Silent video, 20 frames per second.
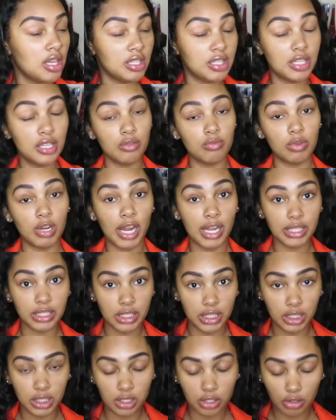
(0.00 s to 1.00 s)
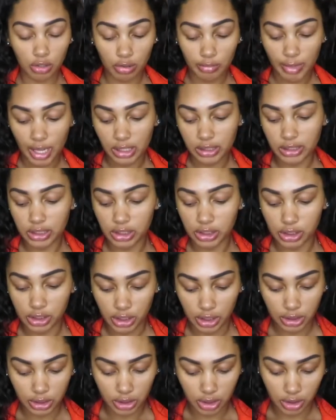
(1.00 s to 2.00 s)
See, what I didn't know about this
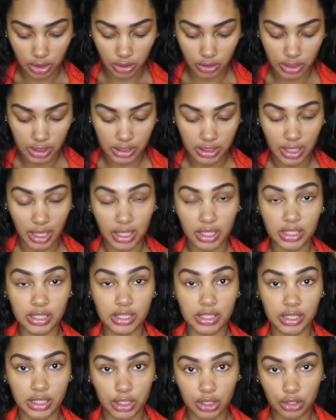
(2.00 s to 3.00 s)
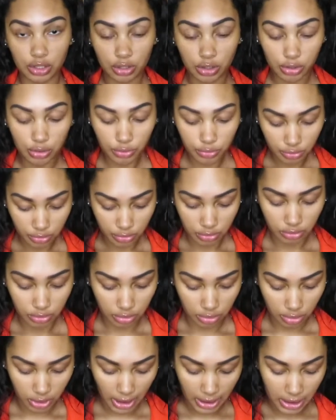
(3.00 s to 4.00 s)
shirt, though, is that it's see-through.
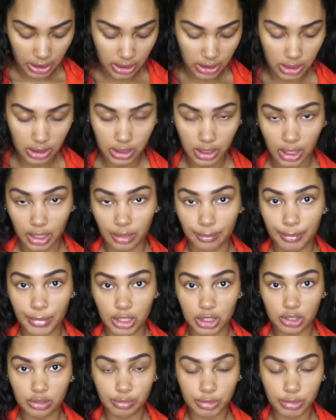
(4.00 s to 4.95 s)
Like, it's like a mesh